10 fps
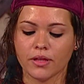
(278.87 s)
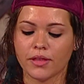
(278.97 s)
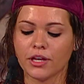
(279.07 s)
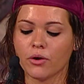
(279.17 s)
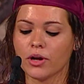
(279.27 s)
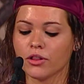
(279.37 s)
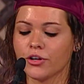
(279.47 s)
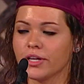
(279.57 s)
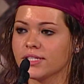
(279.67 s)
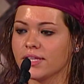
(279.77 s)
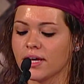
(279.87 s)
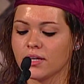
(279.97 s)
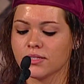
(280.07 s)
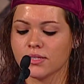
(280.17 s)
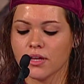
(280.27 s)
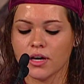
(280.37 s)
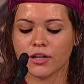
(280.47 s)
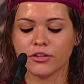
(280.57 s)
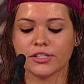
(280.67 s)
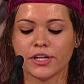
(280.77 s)
They know our learning styles,
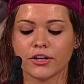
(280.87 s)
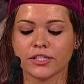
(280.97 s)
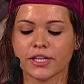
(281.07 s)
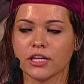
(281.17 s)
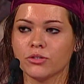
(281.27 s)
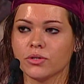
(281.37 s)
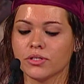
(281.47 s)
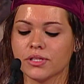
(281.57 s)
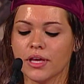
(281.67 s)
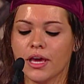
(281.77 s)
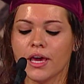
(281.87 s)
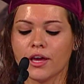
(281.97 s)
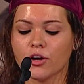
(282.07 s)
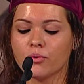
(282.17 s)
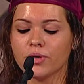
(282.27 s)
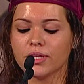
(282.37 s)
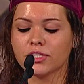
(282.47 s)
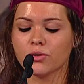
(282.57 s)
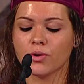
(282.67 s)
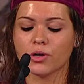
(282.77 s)
understand our schedules, and are willing
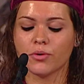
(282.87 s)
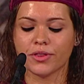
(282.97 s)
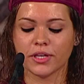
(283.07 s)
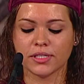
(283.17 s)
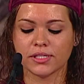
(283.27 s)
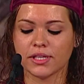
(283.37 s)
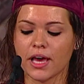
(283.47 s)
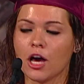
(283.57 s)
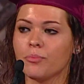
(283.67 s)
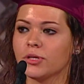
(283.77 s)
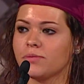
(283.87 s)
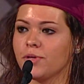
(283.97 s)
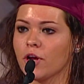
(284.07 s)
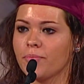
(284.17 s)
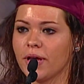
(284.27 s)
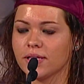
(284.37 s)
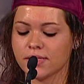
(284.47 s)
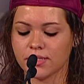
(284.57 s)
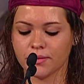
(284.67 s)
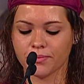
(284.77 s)
to work with us to help us be our
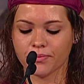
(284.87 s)
best.